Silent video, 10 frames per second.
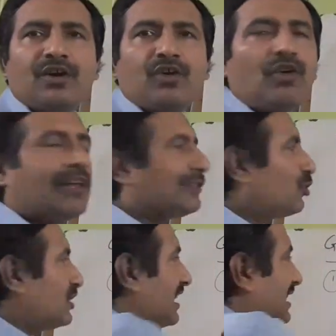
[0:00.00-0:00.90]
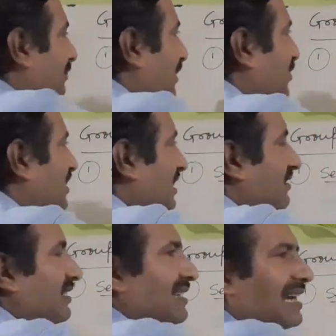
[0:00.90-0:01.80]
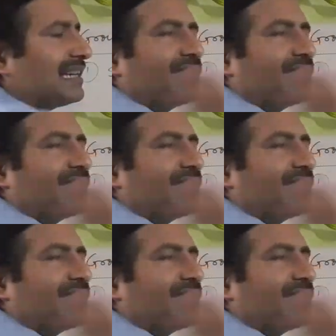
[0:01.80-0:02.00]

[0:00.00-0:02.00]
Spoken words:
Although their capacitances are